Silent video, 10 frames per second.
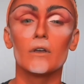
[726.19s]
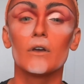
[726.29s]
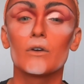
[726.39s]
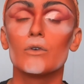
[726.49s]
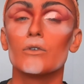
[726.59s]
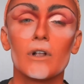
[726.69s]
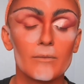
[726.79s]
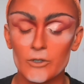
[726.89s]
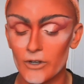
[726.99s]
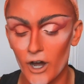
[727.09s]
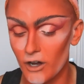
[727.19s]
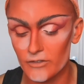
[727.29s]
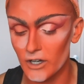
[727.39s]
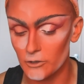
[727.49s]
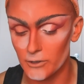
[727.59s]
Cool, I'm doing a half
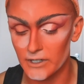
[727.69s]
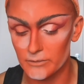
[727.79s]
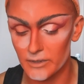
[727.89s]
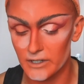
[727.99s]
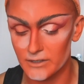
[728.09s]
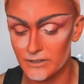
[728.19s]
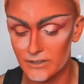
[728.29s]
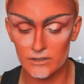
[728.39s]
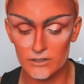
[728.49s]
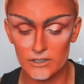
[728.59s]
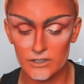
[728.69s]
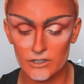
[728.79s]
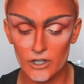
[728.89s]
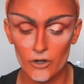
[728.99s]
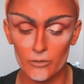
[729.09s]
cut crease because there's just
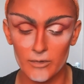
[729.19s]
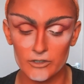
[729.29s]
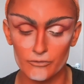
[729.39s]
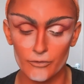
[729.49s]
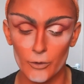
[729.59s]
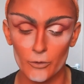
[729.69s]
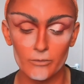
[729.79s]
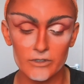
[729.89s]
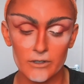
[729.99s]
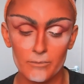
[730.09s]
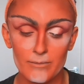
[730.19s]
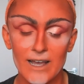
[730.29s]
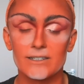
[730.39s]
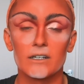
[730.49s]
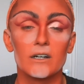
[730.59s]
so much room to
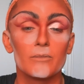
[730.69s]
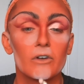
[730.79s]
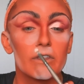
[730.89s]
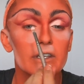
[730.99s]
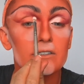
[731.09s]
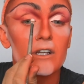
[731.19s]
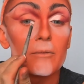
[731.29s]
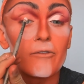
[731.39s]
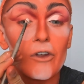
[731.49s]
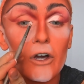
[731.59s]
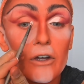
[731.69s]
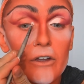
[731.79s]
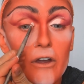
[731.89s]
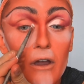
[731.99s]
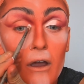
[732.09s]
mess up on this type of look.
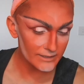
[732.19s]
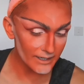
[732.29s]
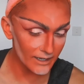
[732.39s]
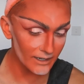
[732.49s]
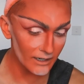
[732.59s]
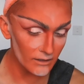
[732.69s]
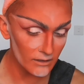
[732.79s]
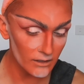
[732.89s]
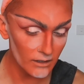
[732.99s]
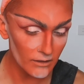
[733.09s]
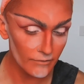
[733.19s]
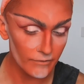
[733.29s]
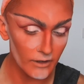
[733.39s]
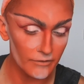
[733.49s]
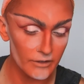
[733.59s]
Let's get a little
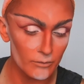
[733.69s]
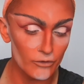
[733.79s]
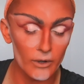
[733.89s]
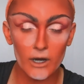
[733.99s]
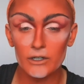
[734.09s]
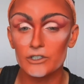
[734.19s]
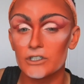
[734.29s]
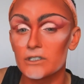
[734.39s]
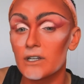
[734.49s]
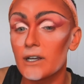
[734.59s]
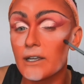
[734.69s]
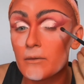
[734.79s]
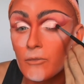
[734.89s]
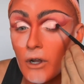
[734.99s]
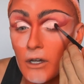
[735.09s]
fluffy brush, just a clean
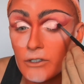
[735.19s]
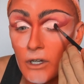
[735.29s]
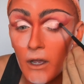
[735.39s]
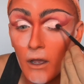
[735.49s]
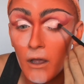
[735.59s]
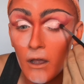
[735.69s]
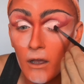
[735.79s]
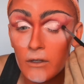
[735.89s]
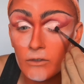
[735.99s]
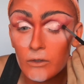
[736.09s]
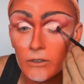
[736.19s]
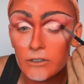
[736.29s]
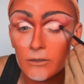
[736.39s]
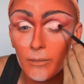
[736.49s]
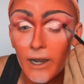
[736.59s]
brush, and sort of
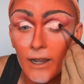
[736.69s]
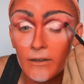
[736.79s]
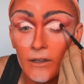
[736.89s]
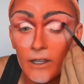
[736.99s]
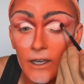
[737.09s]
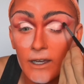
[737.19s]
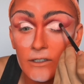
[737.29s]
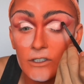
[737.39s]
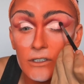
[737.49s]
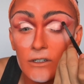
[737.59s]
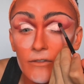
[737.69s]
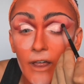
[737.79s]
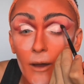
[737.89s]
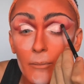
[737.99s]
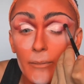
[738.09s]
just blend the edges of
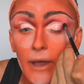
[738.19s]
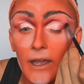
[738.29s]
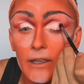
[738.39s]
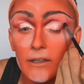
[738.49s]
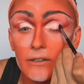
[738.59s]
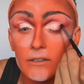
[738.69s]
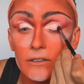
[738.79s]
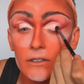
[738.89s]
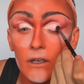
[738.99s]
that base.